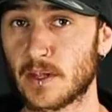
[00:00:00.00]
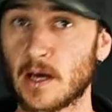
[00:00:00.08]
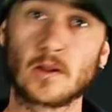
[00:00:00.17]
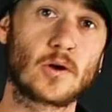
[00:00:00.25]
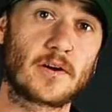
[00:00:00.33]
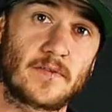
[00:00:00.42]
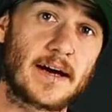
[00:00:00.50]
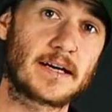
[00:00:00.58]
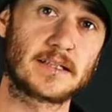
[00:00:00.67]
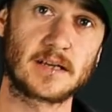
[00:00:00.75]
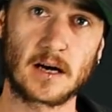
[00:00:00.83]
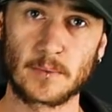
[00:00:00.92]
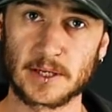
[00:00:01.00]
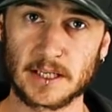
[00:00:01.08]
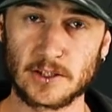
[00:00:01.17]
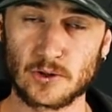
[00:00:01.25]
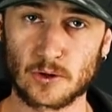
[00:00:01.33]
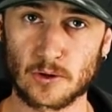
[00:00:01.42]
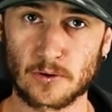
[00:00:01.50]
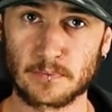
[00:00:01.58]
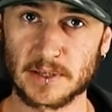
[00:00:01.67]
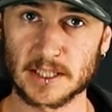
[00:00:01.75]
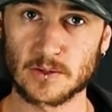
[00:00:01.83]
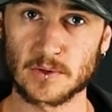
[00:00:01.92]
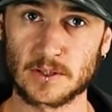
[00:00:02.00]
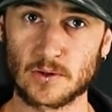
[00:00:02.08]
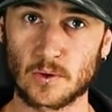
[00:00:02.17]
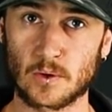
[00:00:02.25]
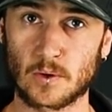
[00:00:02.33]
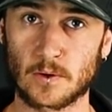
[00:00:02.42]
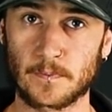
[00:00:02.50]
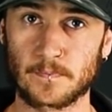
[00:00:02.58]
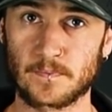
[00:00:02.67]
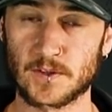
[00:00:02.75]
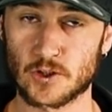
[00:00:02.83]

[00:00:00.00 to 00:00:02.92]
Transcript: a lot of Akadama in your mix with your